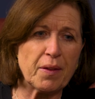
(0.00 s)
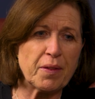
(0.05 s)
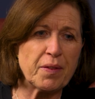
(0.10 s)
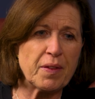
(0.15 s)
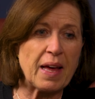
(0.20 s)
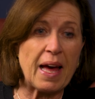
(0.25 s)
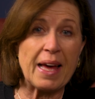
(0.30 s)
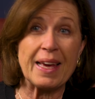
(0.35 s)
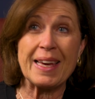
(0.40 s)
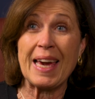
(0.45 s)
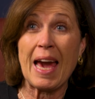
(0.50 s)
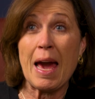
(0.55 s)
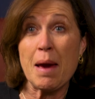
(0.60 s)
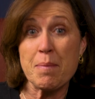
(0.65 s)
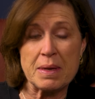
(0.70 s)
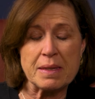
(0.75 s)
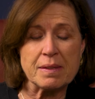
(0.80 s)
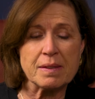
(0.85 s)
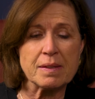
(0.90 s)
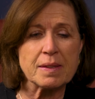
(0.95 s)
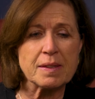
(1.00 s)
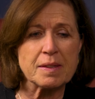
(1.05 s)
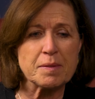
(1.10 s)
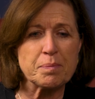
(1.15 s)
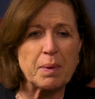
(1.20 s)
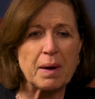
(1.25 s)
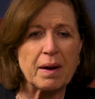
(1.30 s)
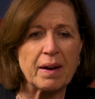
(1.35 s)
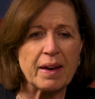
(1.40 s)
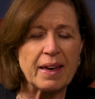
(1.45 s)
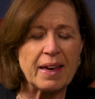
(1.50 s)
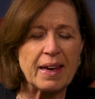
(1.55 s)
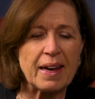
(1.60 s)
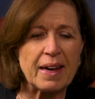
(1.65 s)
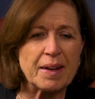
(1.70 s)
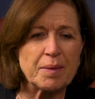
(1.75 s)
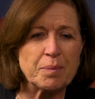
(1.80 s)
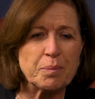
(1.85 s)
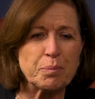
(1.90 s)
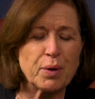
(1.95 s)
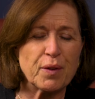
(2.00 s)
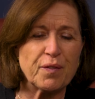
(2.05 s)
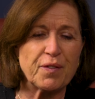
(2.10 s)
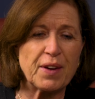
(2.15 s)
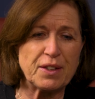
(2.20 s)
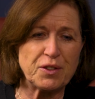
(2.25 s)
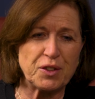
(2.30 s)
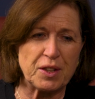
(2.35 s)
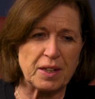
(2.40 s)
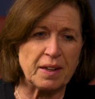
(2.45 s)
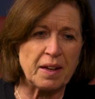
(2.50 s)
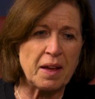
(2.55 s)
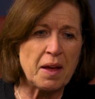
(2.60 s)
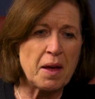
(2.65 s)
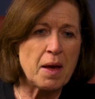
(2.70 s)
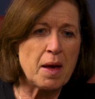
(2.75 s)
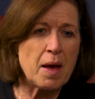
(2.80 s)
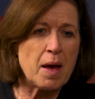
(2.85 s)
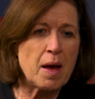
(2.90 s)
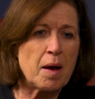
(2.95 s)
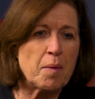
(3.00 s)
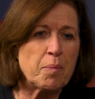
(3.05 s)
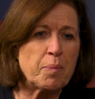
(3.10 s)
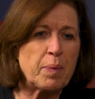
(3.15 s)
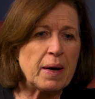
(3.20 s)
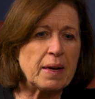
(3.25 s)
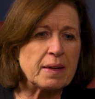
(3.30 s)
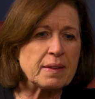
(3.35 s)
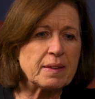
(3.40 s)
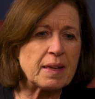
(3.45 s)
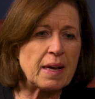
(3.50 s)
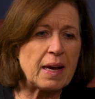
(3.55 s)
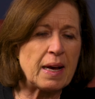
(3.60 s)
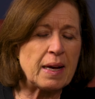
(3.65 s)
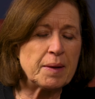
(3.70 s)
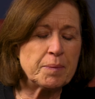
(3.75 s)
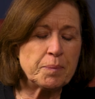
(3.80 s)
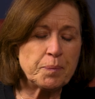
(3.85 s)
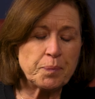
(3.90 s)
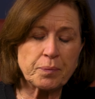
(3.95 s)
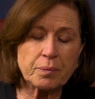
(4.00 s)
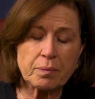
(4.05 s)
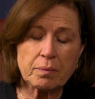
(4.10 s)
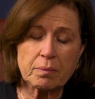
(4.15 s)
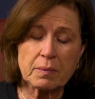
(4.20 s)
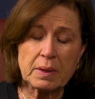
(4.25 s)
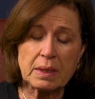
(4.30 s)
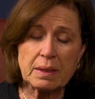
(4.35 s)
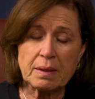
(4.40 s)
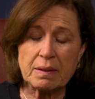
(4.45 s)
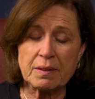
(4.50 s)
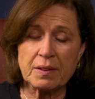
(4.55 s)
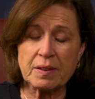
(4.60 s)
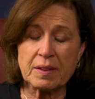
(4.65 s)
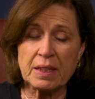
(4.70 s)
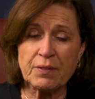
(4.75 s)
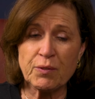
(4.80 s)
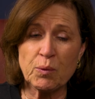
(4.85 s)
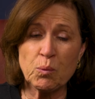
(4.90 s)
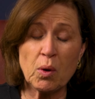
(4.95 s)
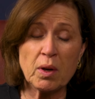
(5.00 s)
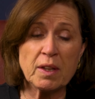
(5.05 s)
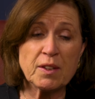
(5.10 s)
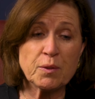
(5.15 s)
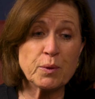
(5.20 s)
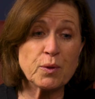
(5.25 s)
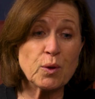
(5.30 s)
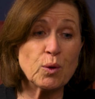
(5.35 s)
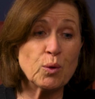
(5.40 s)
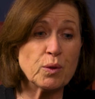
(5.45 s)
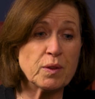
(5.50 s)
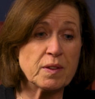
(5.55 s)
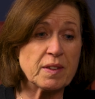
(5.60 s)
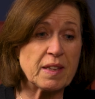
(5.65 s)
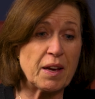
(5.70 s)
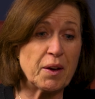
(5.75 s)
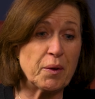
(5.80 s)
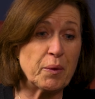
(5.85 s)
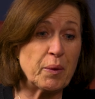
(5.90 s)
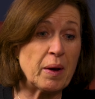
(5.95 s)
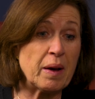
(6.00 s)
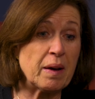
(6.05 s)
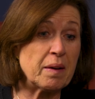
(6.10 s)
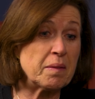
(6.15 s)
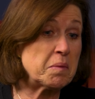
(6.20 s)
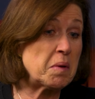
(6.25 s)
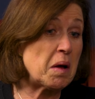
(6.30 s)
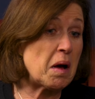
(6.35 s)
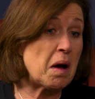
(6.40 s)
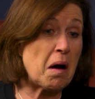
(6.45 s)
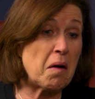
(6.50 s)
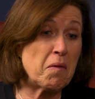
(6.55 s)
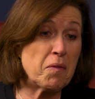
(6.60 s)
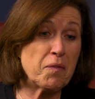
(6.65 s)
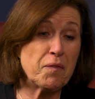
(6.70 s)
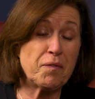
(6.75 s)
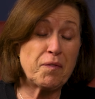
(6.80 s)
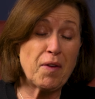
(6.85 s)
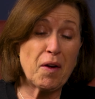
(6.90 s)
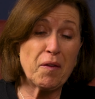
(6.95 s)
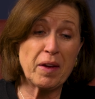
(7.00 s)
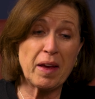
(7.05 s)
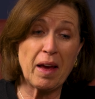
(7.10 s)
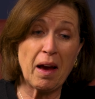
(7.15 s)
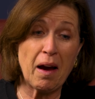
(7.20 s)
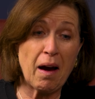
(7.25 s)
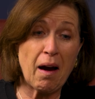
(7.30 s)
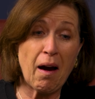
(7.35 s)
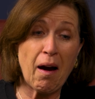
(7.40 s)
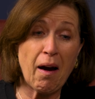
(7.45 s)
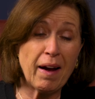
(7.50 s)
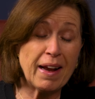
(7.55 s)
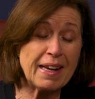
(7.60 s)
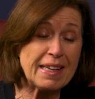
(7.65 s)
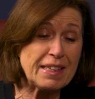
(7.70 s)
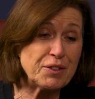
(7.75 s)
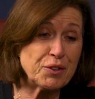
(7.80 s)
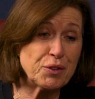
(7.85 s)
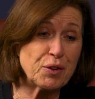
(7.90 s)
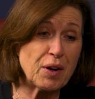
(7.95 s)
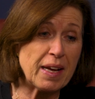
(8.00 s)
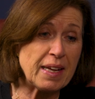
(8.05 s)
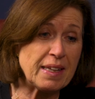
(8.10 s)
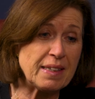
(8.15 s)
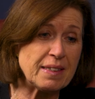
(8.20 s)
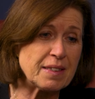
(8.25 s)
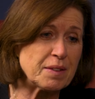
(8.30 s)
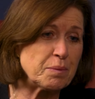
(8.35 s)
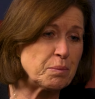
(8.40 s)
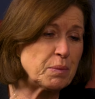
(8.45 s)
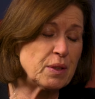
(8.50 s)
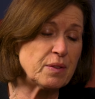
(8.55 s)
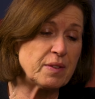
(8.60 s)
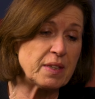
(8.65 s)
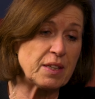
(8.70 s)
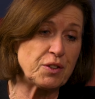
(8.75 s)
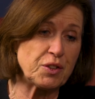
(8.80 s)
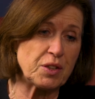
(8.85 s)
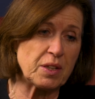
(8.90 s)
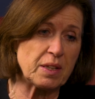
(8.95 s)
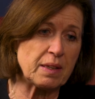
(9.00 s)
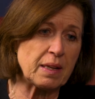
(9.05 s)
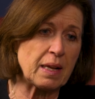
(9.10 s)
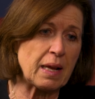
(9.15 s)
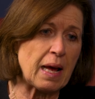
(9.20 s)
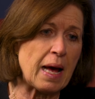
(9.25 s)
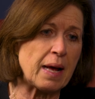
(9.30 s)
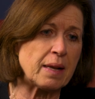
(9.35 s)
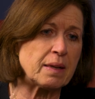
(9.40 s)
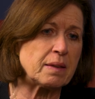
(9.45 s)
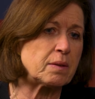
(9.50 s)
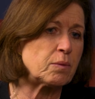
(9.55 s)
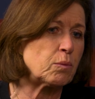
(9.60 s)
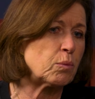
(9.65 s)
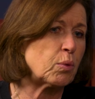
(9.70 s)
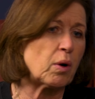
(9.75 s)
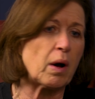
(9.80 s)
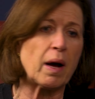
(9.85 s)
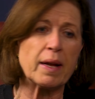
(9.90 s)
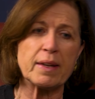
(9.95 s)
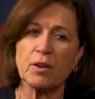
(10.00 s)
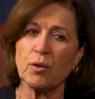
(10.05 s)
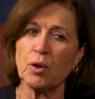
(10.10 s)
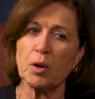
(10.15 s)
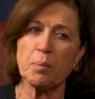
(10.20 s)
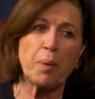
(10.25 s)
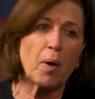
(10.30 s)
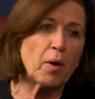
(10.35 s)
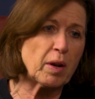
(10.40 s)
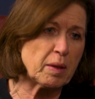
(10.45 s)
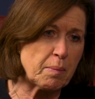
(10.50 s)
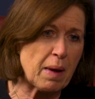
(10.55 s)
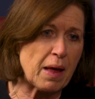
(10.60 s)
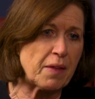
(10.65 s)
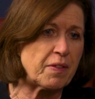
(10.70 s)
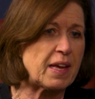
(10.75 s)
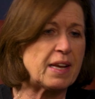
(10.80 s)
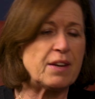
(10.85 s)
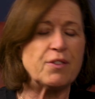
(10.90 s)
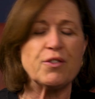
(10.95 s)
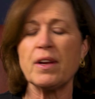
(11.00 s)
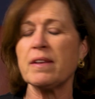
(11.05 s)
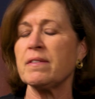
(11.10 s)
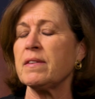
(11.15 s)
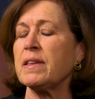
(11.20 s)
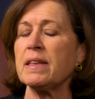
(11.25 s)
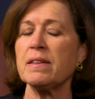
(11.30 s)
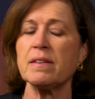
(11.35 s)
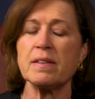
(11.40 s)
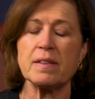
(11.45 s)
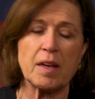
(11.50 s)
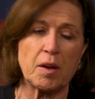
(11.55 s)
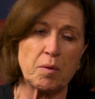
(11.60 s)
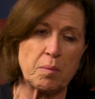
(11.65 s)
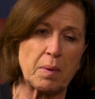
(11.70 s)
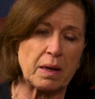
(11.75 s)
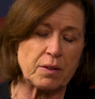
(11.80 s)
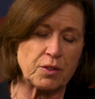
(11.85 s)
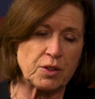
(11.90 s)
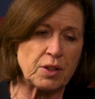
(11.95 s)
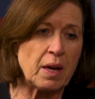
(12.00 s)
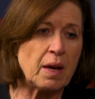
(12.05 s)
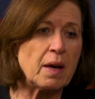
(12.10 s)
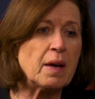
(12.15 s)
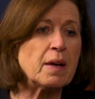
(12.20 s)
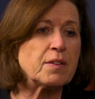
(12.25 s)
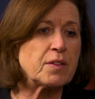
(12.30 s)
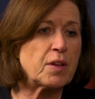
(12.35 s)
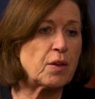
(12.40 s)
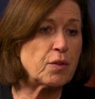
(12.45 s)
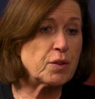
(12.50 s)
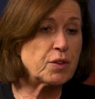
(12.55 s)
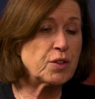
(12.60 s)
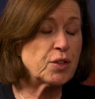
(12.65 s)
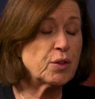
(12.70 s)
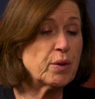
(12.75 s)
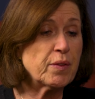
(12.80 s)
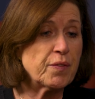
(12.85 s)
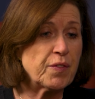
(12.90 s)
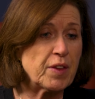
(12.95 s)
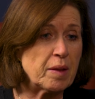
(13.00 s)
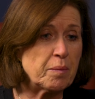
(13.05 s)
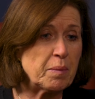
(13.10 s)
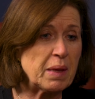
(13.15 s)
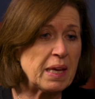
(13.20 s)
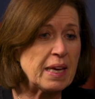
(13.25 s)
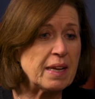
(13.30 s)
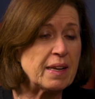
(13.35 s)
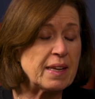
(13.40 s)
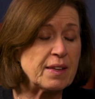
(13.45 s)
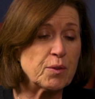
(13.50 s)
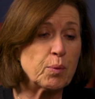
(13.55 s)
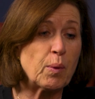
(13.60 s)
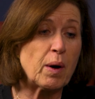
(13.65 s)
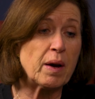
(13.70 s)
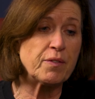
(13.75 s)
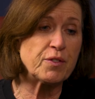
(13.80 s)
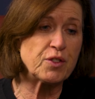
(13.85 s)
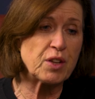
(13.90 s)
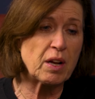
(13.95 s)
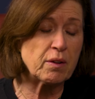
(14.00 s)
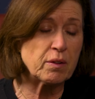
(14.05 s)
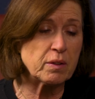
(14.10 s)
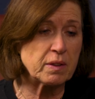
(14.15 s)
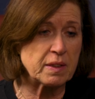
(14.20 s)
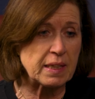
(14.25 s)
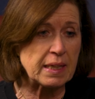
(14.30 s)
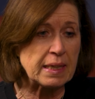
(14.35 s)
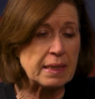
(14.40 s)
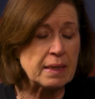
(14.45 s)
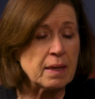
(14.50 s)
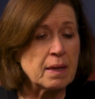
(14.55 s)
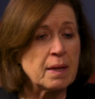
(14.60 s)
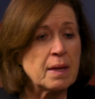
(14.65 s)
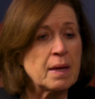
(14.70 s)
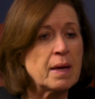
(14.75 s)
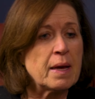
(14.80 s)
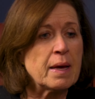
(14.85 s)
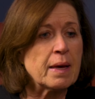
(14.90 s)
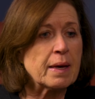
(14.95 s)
birth and chemists by profession. But Stephen Wallace was also a very highly trained musician and what I'd call a polymath, interested in so much. So the two of them, he and his wife Geraldine,